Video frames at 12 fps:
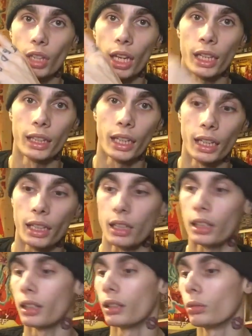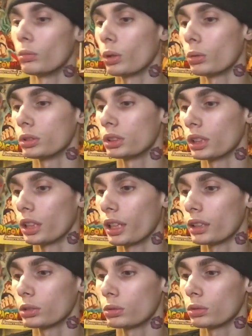and then what was the
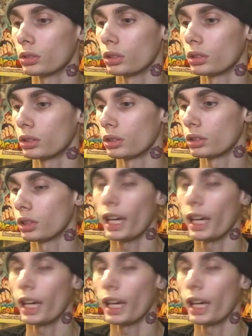last one?